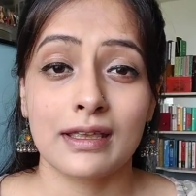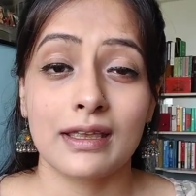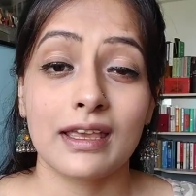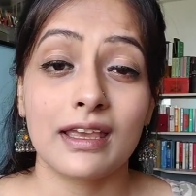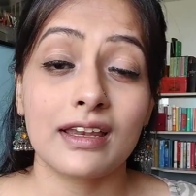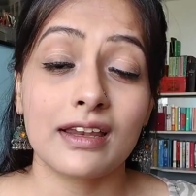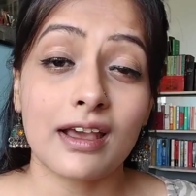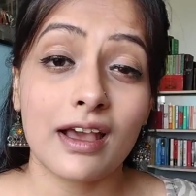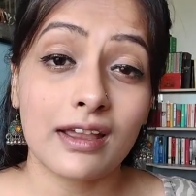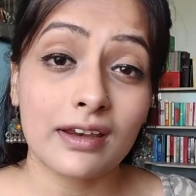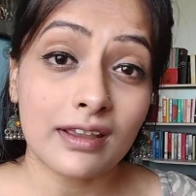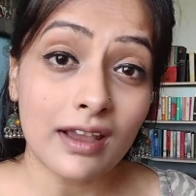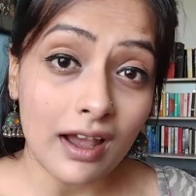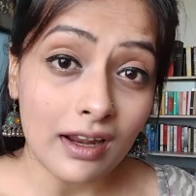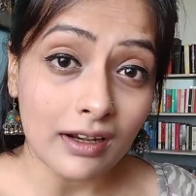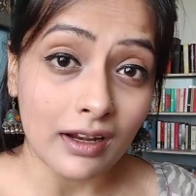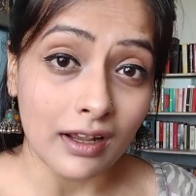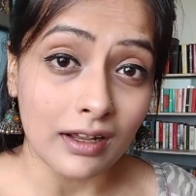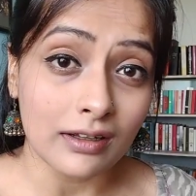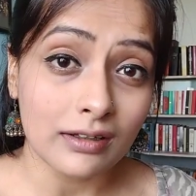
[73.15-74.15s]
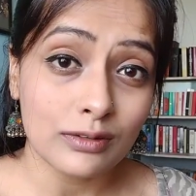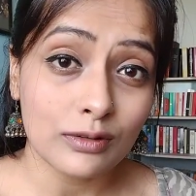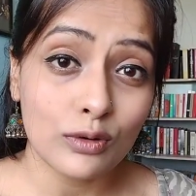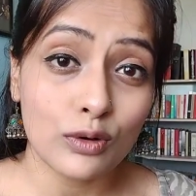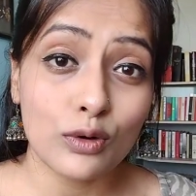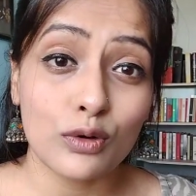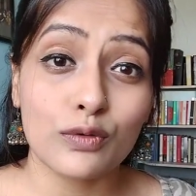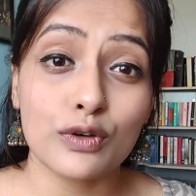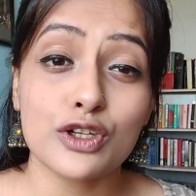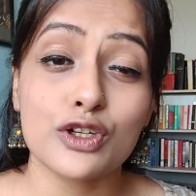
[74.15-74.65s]
In Haryana,
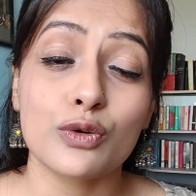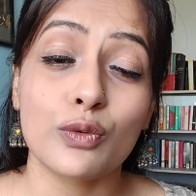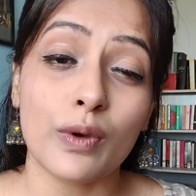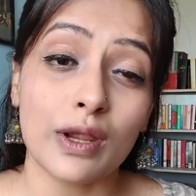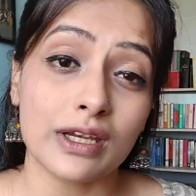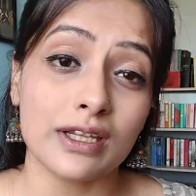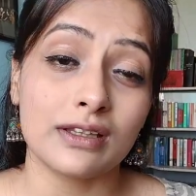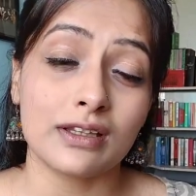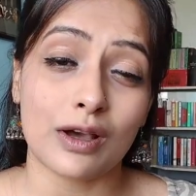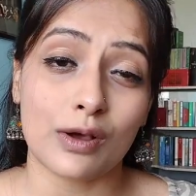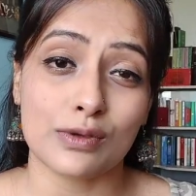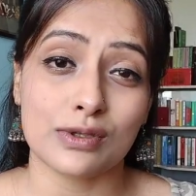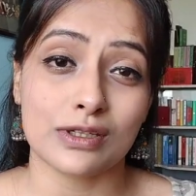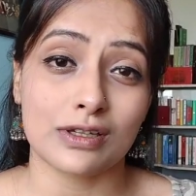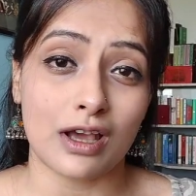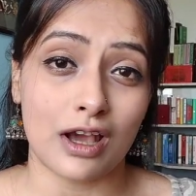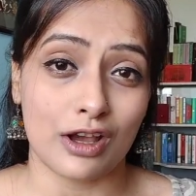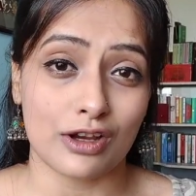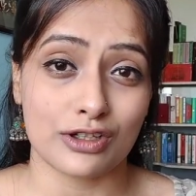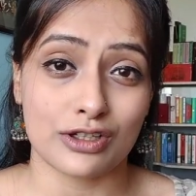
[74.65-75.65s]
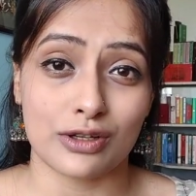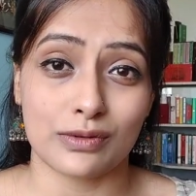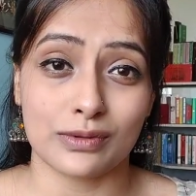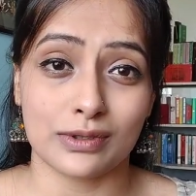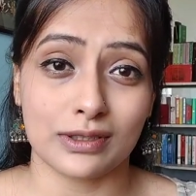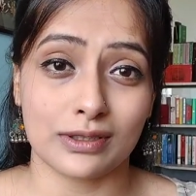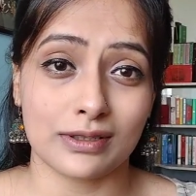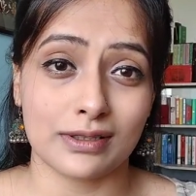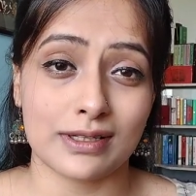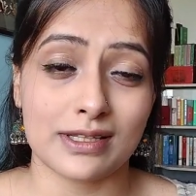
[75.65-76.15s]
over 20,000 ASHA
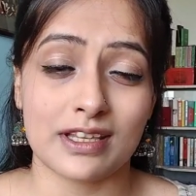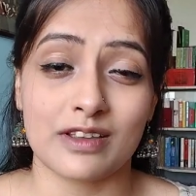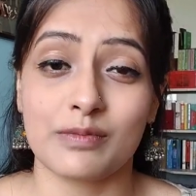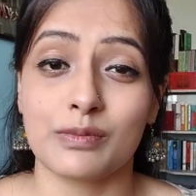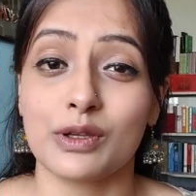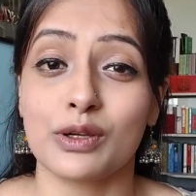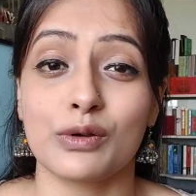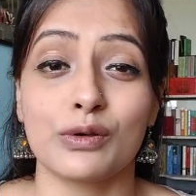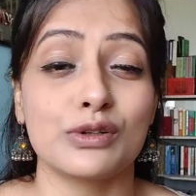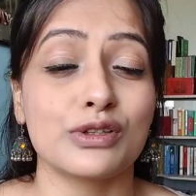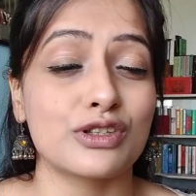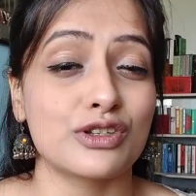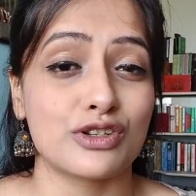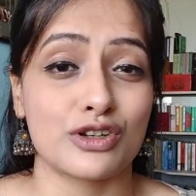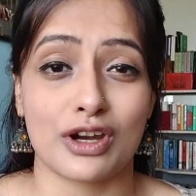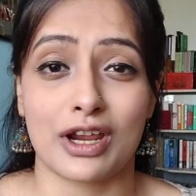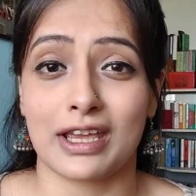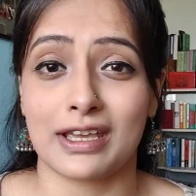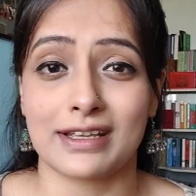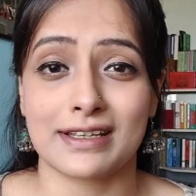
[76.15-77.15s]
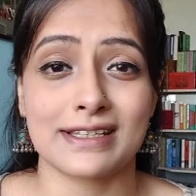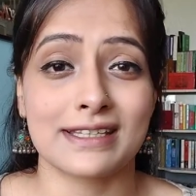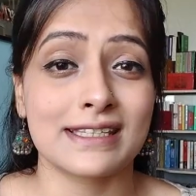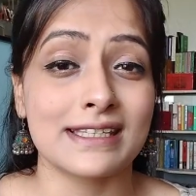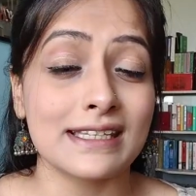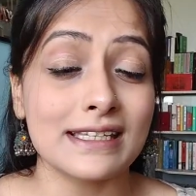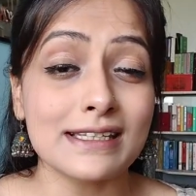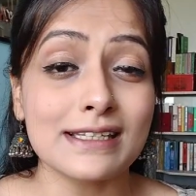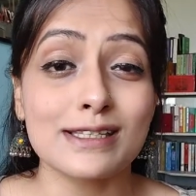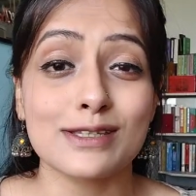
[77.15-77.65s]
workers have been on strike
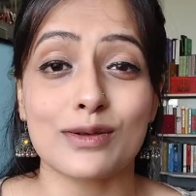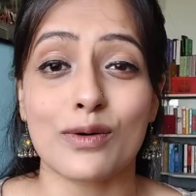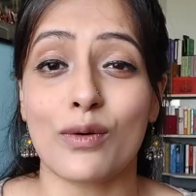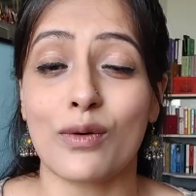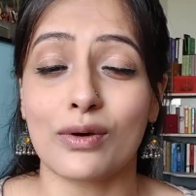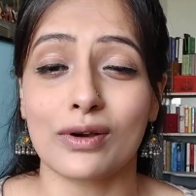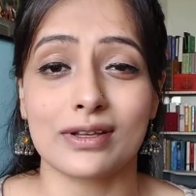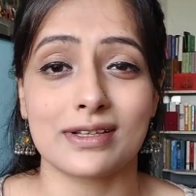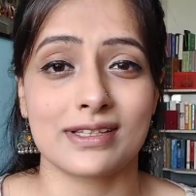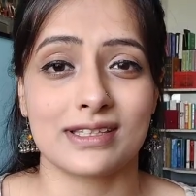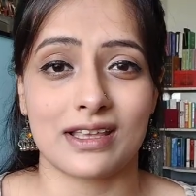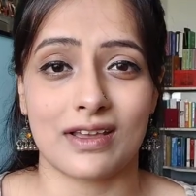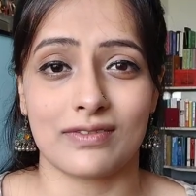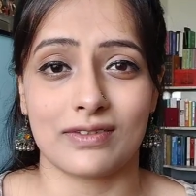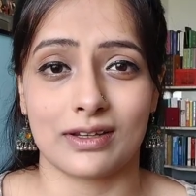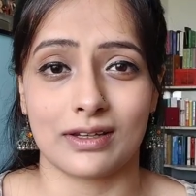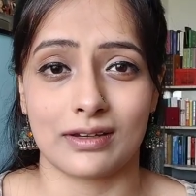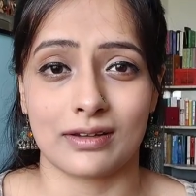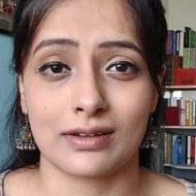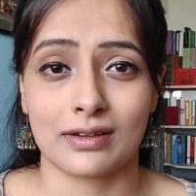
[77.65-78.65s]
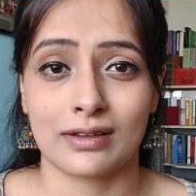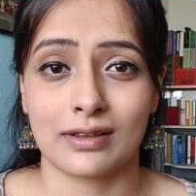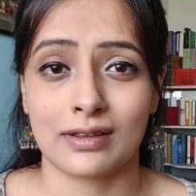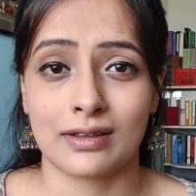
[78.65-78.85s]
since August 7.